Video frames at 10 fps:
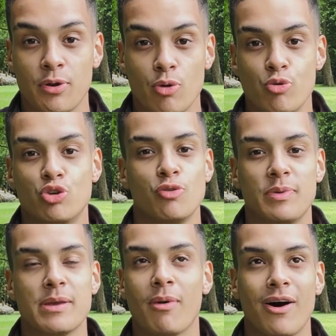Would you
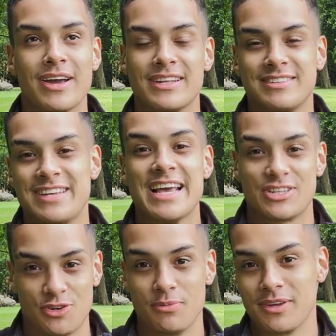be my
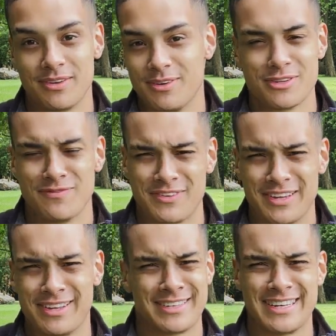test dummy or something? You
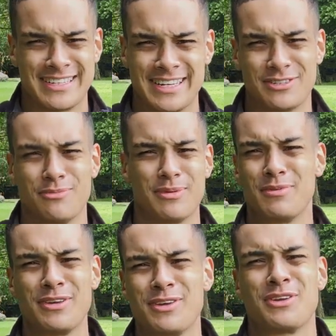don't have to say test dummy, but
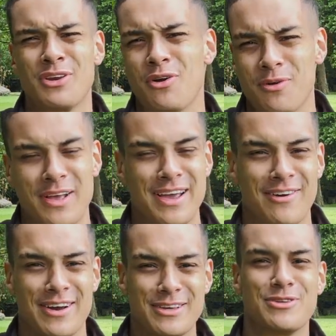you know,
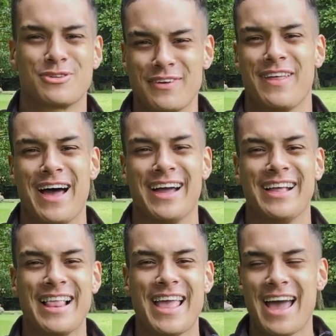right? You something like
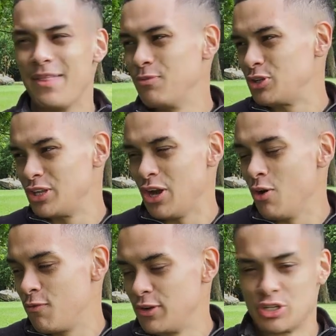that, and they
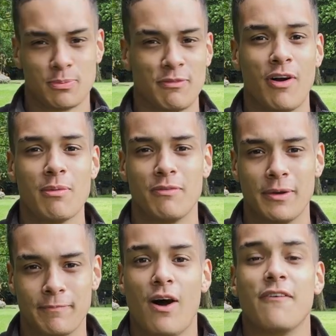hopefully should be fine with it.
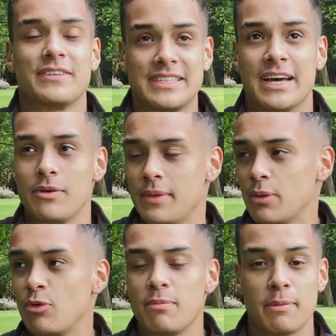Obviously, tell them they
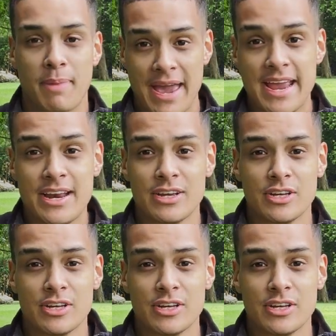wouldn't be paid.